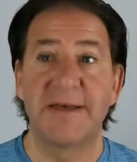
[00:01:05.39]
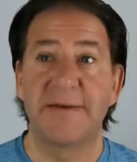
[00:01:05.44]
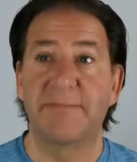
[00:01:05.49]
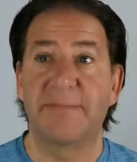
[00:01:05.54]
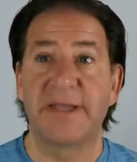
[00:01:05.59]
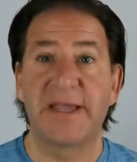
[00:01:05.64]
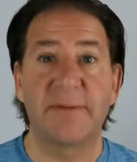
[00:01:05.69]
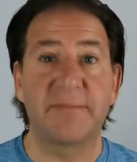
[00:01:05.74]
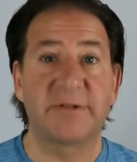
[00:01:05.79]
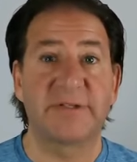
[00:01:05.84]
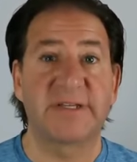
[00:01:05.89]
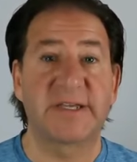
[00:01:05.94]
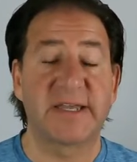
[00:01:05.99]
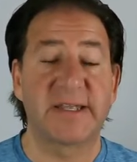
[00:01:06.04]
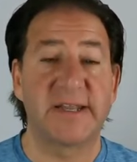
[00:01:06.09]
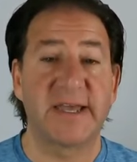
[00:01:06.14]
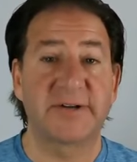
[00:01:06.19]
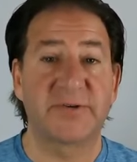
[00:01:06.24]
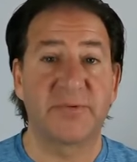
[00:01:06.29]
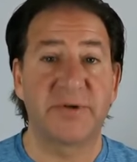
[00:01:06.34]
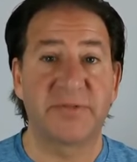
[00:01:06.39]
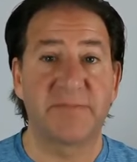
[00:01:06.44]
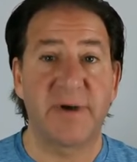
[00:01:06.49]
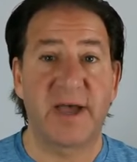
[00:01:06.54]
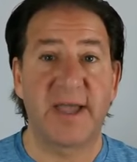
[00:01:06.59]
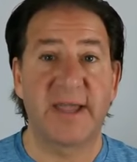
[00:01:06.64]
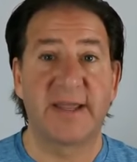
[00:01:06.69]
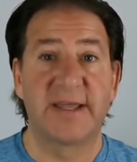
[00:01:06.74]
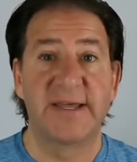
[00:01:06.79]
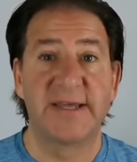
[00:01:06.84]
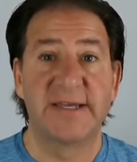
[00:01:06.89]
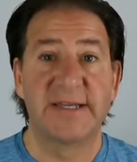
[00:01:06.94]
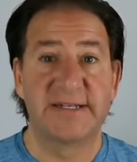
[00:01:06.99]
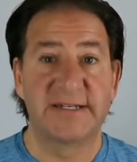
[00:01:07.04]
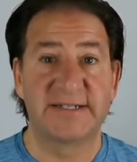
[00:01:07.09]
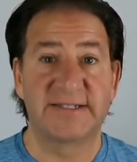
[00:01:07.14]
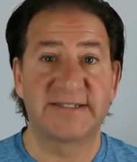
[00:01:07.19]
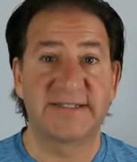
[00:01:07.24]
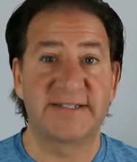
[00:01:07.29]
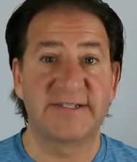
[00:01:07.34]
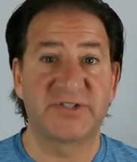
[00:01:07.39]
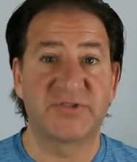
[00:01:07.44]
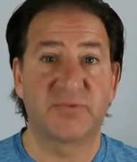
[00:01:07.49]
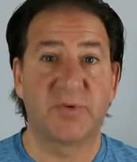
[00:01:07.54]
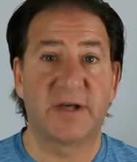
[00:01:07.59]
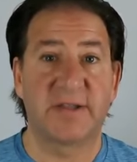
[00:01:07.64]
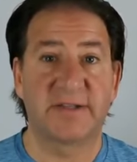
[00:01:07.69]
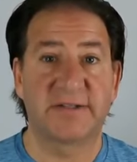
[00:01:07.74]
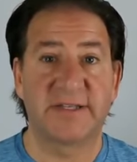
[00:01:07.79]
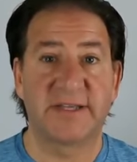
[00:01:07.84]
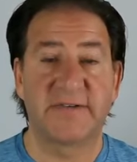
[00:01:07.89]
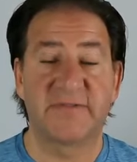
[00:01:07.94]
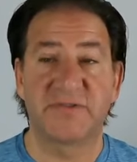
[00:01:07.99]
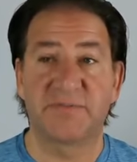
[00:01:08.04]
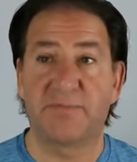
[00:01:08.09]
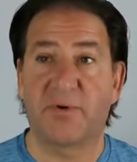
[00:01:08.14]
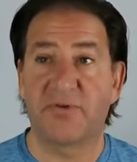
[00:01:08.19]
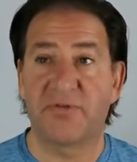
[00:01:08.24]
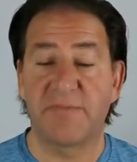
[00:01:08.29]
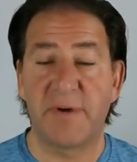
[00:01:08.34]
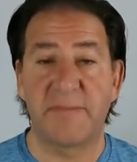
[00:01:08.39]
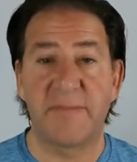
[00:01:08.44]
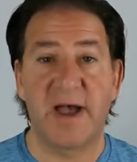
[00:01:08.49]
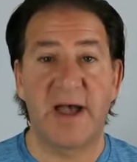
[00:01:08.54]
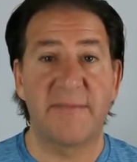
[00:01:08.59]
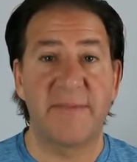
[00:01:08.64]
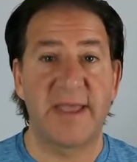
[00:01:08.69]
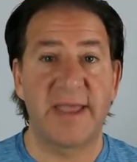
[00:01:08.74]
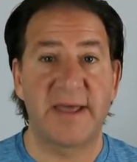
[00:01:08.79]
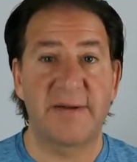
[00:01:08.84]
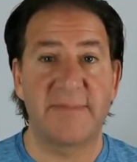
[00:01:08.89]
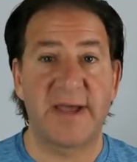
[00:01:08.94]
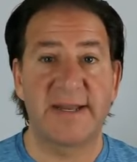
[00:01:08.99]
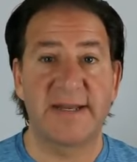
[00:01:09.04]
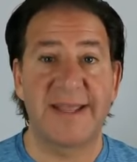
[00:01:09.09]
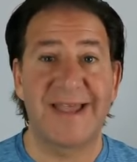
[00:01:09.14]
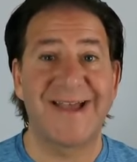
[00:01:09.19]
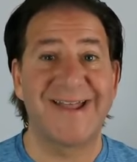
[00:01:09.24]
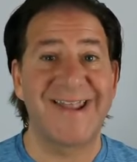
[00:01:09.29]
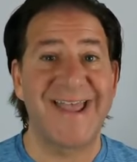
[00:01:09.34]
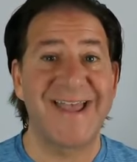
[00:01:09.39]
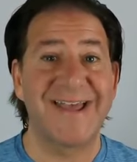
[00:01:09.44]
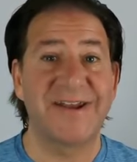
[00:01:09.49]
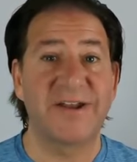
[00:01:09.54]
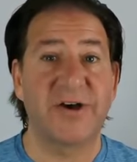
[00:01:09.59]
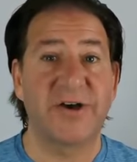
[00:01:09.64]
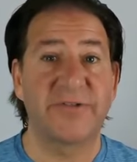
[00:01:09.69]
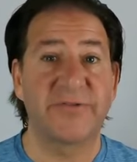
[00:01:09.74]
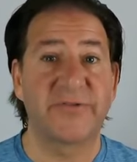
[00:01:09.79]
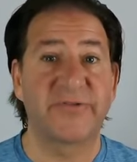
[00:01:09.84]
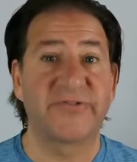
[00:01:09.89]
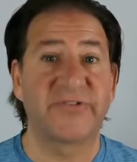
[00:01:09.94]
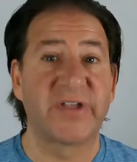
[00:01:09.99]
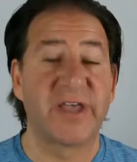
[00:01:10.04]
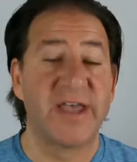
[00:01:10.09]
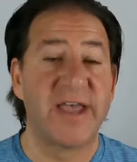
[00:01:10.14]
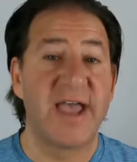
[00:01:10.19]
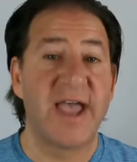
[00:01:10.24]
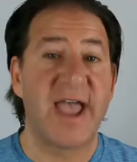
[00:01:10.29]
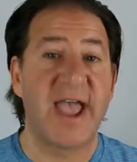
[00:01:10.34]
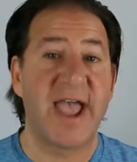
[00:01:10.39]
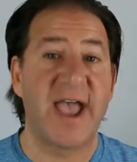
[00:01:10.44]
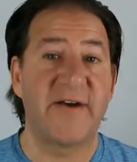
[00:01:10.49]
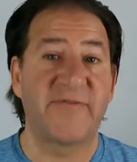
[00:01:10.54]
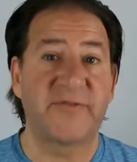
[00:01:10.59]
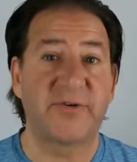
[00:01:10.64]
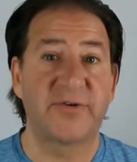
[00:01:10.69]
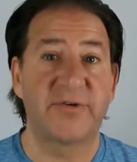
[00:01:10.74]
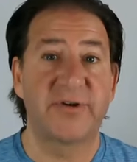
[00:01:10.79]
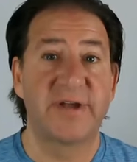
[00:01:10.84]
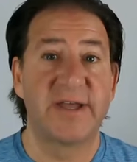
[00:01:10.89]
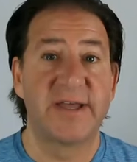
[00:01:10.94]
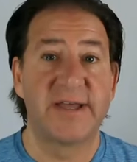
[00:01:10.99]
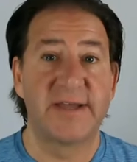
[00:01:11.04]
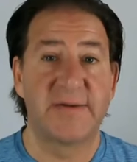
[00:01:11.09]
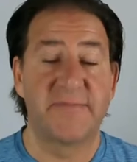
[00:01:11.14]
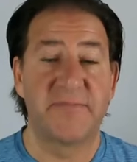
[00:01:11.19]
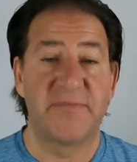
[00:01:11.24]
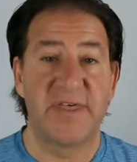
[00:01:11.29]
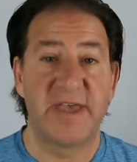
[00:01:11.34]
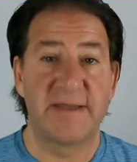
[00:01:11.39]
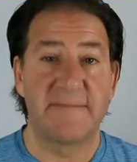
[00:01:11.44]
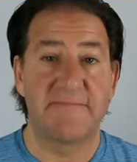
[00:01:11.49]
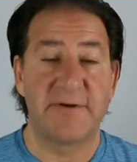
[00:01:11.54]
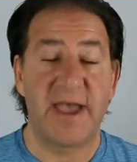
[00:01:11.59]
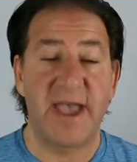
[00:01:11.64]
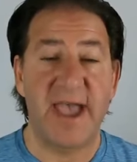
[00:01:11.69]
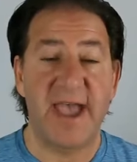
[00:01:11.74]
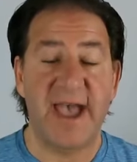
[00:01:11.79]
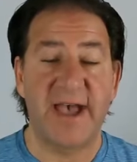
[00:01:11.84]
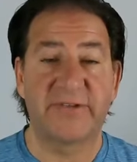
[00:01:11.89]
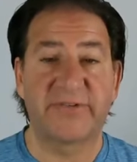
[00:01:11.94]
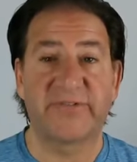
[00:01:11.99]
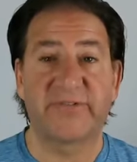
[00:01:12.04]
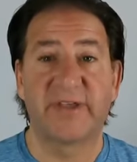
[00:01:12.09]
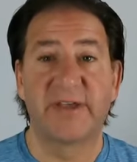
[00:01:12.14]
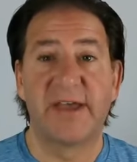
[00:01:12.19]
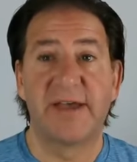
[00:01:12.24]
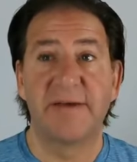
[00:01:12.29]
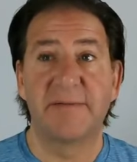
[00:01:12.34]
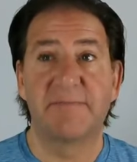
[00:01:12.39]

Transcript: being able to connect with my deceased relatives, both my mom and my dad, and others after they passed.